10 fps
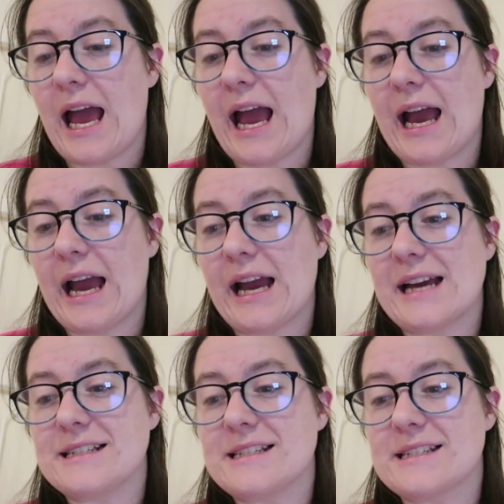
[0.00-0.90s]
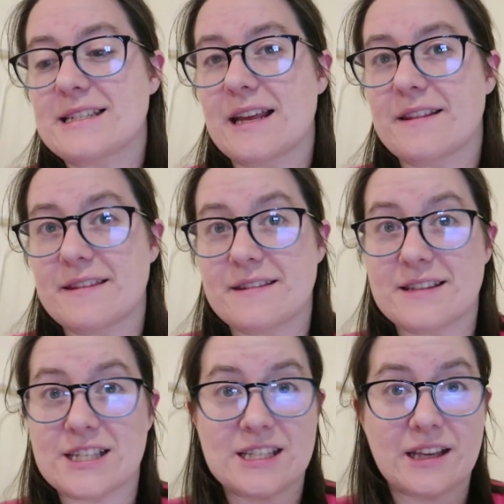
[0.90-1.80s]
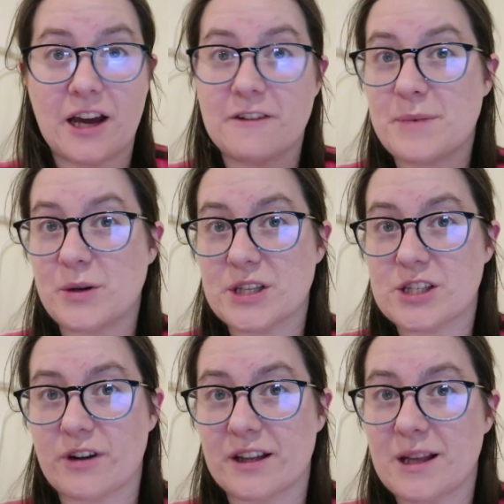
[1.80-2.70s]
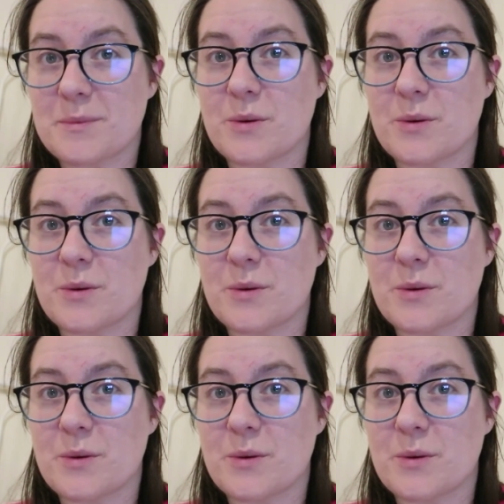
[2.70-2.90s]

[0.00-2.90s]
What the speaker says: And just to kind of build his strength up,